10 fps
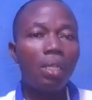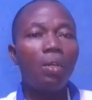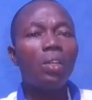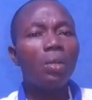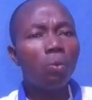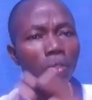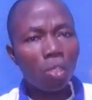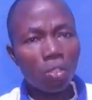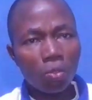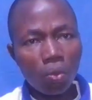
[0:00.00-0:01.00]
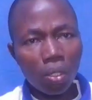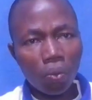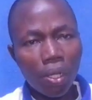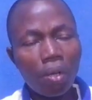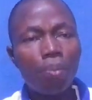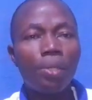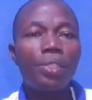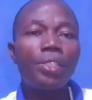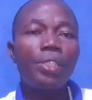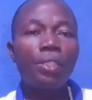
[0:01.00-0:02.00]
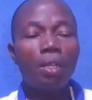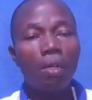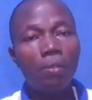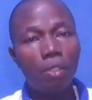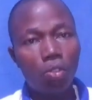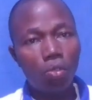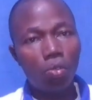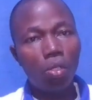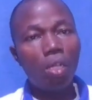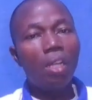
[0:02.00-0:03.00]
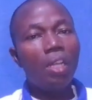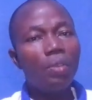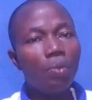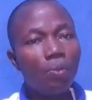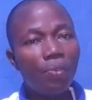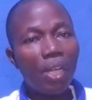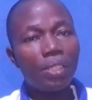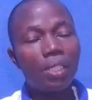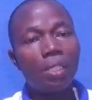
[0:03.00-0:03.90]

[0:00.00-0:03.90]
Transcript: Okay, we'll just do a quick comparison of the two. If you invest